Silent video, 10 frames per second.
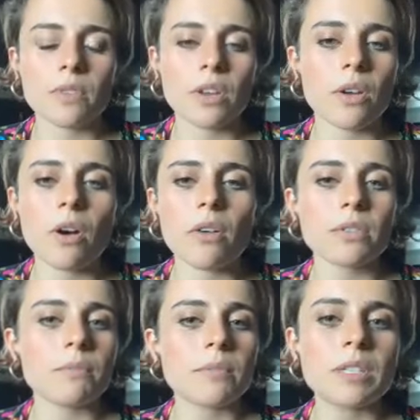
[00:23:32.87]
you know, all
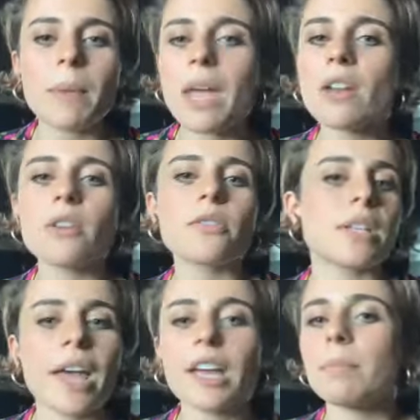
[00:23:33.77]
the tomatoes
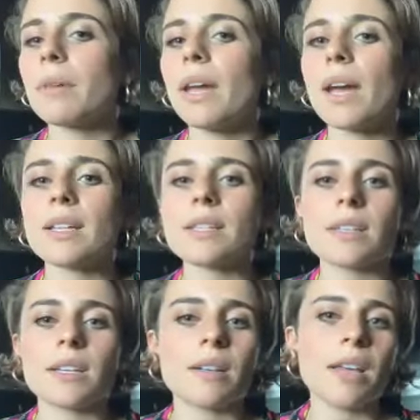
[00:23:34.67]
and eggplants
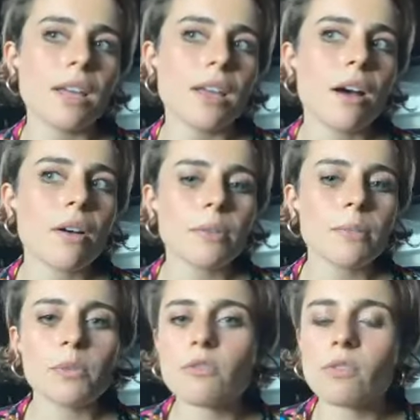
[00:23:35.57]
and all the
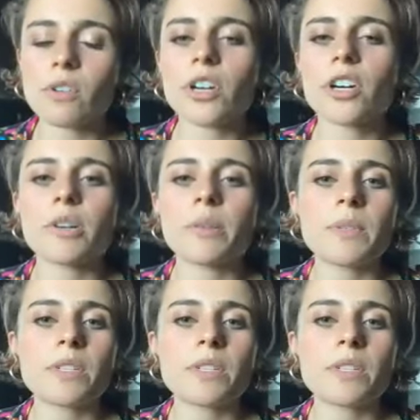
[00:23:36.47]
beautiful herbs.